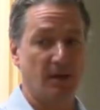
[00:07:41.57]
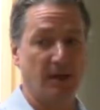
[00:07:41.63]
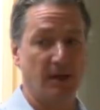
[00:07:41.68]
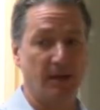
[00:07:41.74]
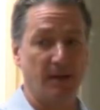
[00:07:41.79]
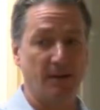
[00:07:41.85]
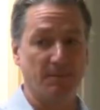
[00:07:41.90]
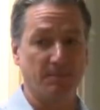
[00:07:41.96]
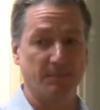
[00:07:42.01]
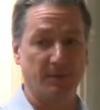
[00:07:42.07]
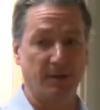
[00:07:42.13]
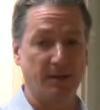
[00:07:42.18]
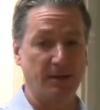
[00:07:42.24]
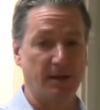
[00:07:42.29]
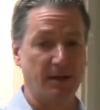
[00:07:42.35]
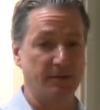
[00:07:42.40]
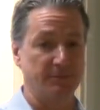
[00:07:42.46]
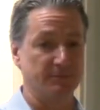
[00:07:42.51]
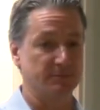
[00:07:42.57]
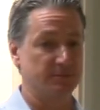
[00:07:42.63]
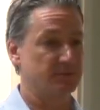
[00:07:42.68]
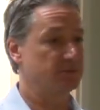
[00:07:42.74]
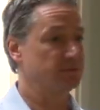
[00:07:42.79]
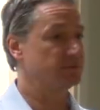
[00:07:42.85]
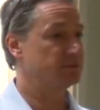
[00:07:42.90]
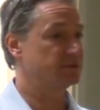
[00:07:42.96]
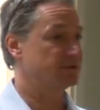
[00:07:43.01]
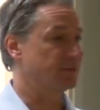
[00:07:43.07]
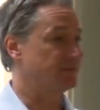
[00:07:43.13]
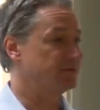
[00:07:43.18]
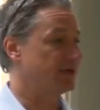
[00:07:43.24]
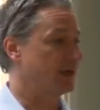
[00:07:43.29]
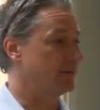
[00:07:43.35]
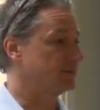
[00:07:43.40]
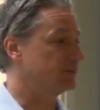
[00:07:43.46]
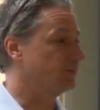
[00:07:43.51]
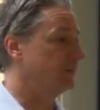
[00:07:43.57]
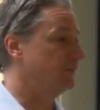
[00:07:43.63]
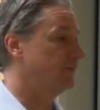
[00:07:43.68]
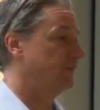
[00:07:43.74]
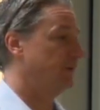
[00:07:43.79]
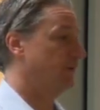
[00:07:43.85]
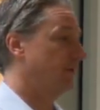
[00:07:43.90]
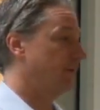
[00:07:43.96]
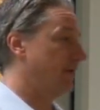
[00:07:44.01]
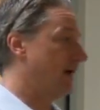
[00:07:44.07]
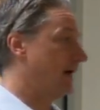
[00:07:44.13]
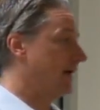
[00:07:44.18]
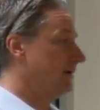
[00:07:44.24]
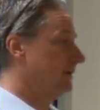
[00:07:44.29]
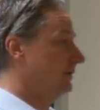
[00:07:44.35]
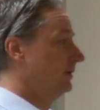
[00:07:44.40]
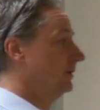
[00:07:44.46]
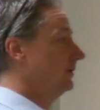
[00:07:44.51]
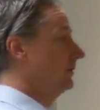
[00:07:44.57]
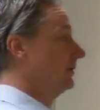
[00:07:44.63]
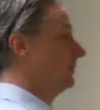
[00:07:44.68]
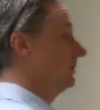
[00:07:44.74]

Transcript: Um, and, and, sometimes we feel that